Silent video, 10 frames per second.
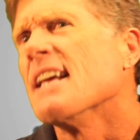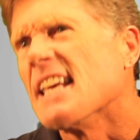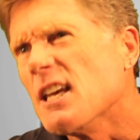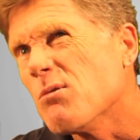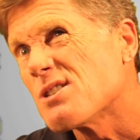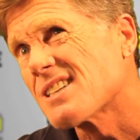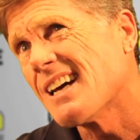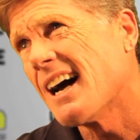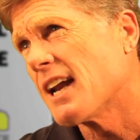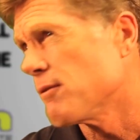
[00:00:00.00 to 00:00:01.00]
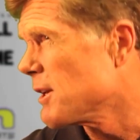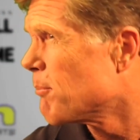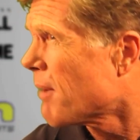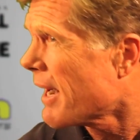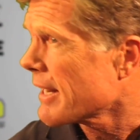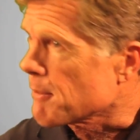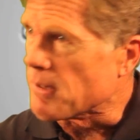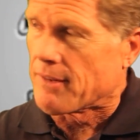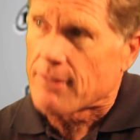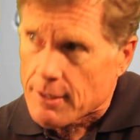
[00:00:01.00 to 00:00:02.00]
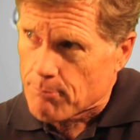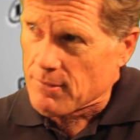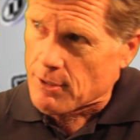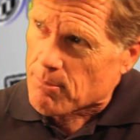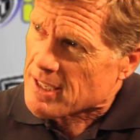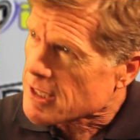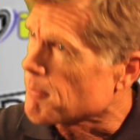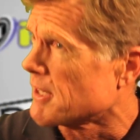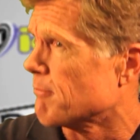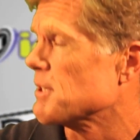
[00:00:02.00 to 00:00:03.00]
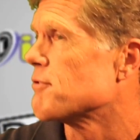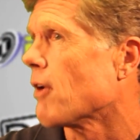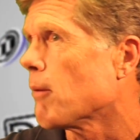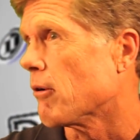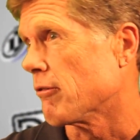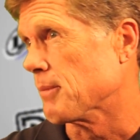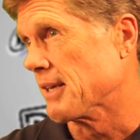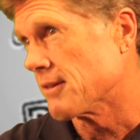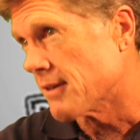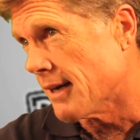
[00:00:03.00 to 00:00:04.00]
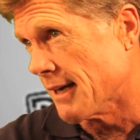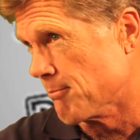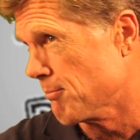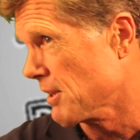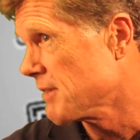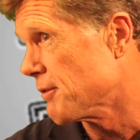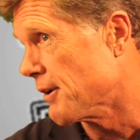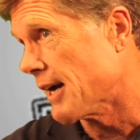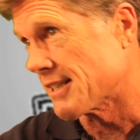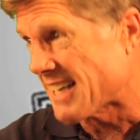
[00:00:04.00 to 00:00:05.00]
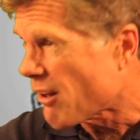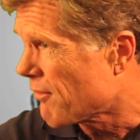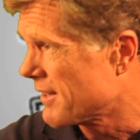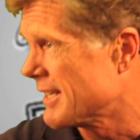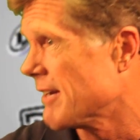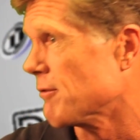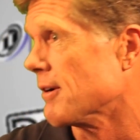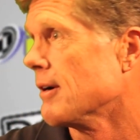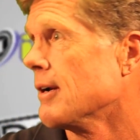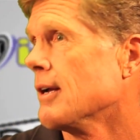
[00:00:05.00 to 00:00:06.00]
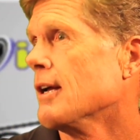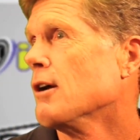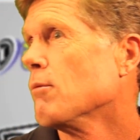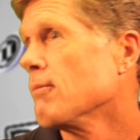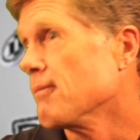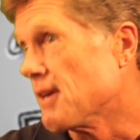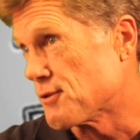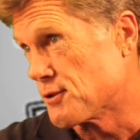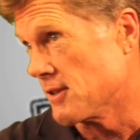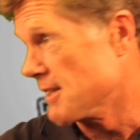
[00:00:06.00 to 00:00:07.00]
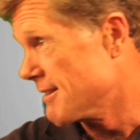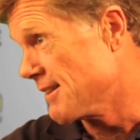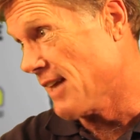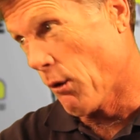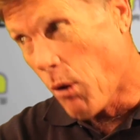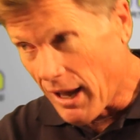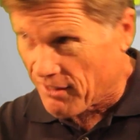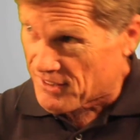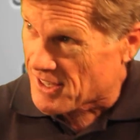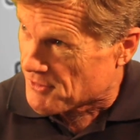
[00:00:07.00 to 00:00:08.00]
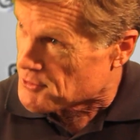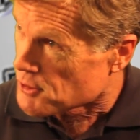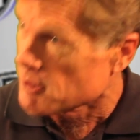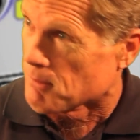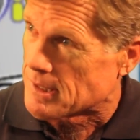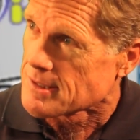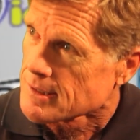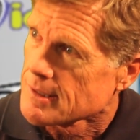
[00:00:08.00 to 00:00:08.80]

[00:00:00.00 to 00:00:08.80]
he was kind of the embodiment, the epitome of beach volleyball for me at the time, believe it or not. Because I don't think he ever necessarily did that well in any of the tournaments.